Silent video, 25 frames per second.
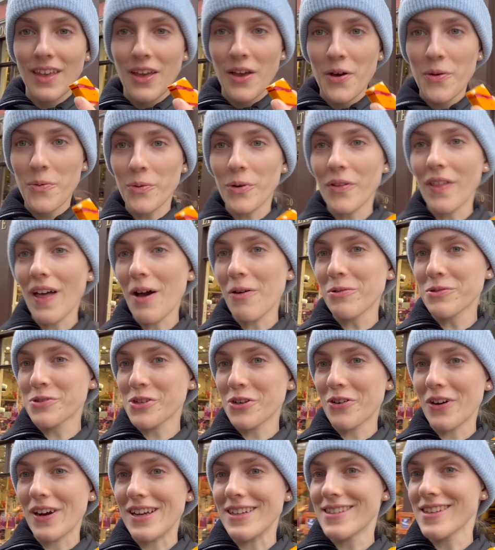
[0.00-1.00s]
Well, that was a
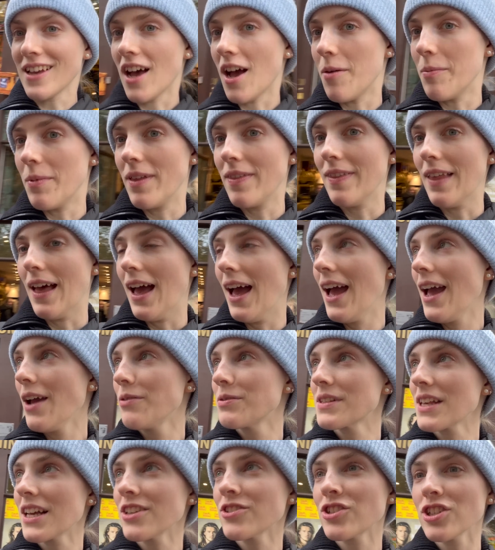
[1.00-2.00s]
great time in there. It was
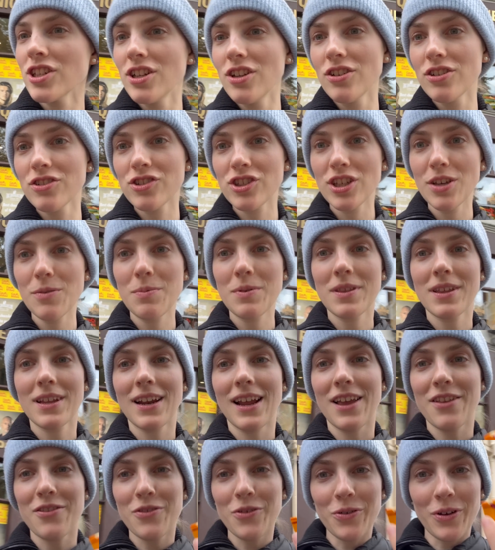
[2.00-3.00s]
actually a lot cheaper than I
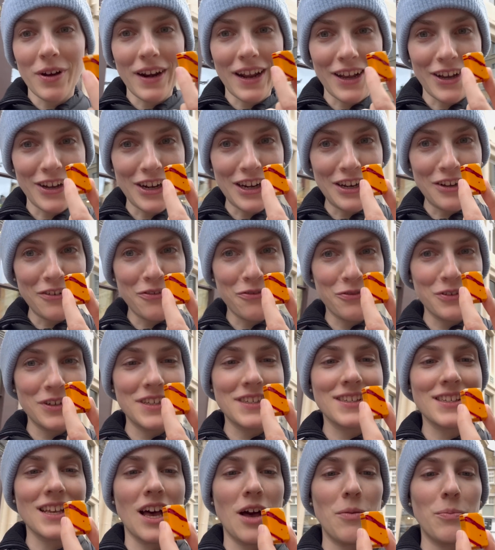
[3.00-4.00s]
thought, and I got a little free
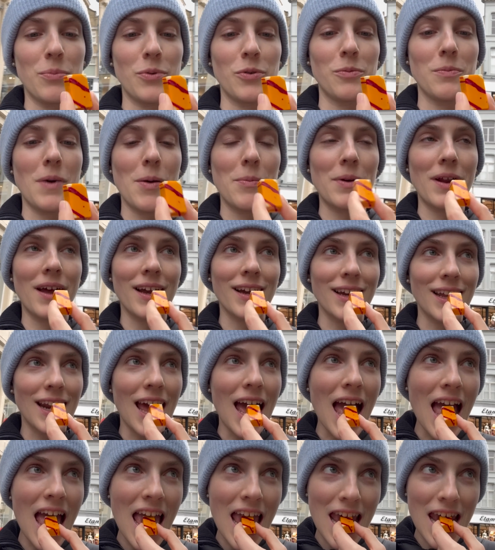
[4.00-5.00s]
sample. Mum and I are gonna
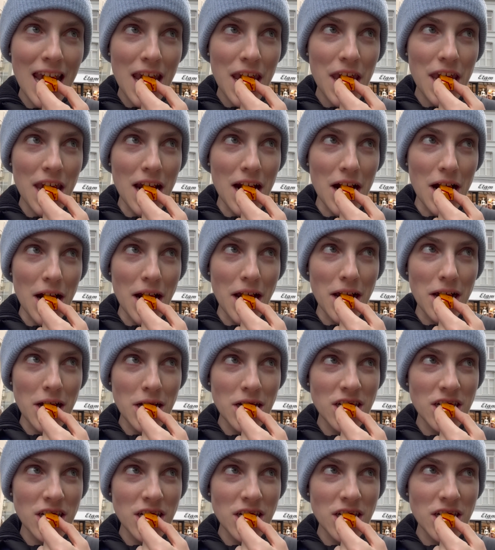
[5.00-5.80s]
share it.